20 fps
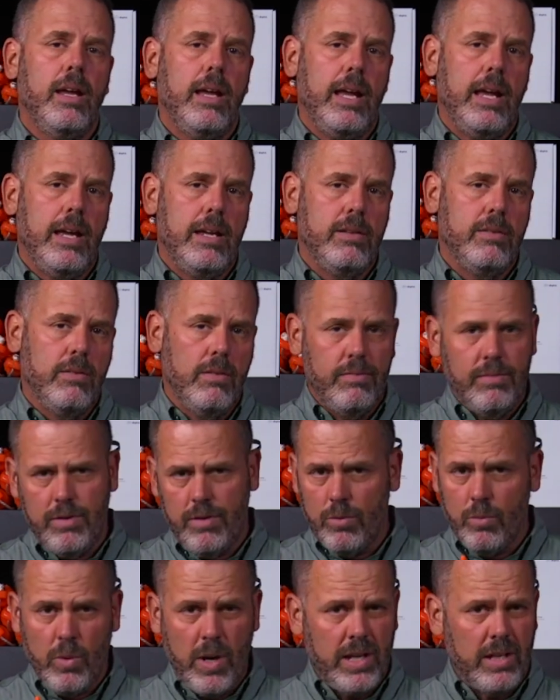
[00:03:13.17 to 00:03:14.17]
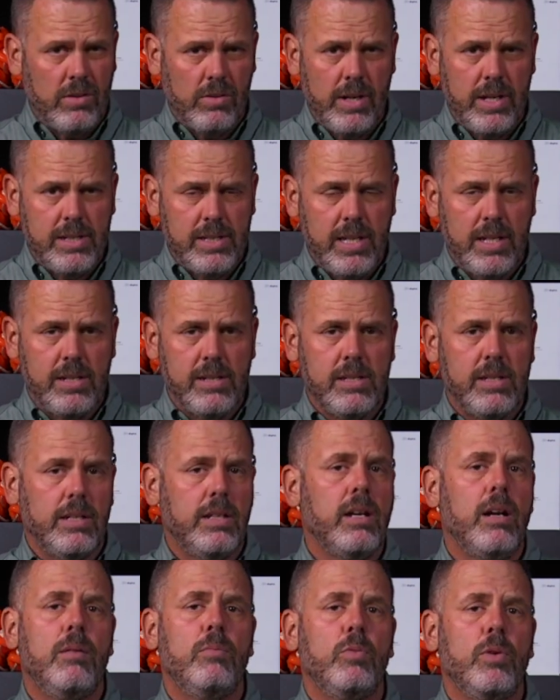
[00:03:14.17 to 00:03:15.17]
and the regular antennas that
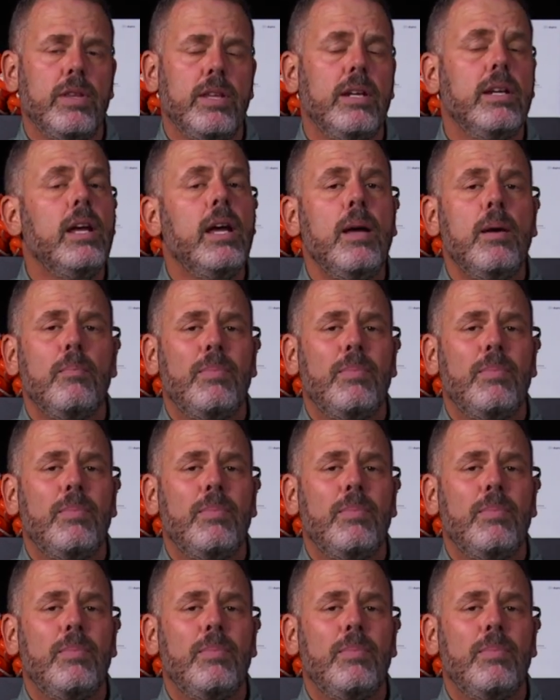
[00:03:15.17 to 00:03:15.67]
come with it.